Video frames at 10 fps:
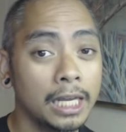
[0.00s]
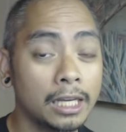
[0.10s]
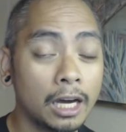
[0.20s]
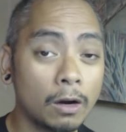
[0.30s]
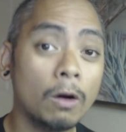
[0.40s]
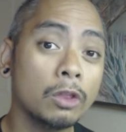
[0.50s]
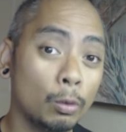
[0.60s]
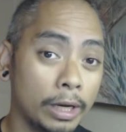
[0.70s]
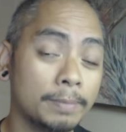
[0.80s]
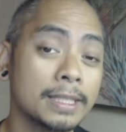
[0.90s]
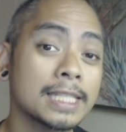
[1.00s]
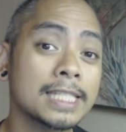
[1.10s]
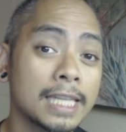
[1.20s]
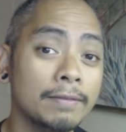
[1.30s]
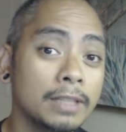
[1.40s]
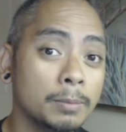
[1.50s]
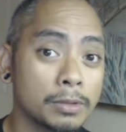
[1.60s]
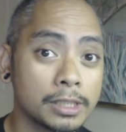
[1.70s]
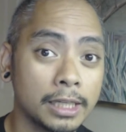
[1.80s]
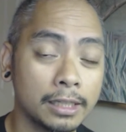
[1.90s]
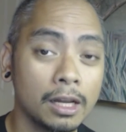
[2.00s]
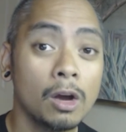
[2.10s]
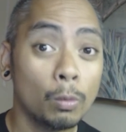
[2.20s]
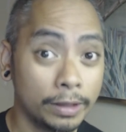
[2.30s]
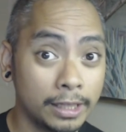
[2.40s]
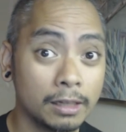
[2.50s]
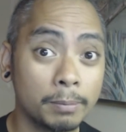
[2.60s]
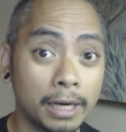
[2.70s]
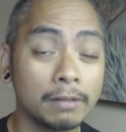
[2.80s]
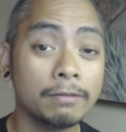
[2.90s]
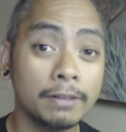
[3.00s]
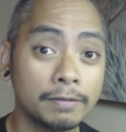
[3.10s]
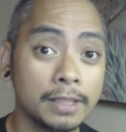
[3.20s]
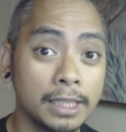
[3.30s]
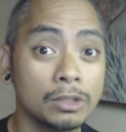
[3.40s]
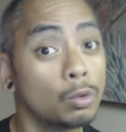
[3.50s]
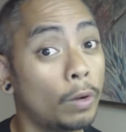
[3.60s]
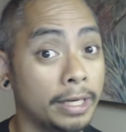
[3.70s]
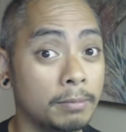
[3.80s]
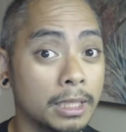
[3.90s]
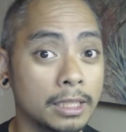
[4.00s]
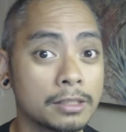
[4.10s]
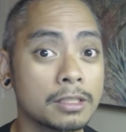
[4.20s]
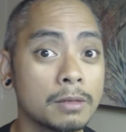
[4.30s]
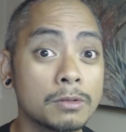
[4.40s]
it got all the way up to 70% within about 15-20 minutes.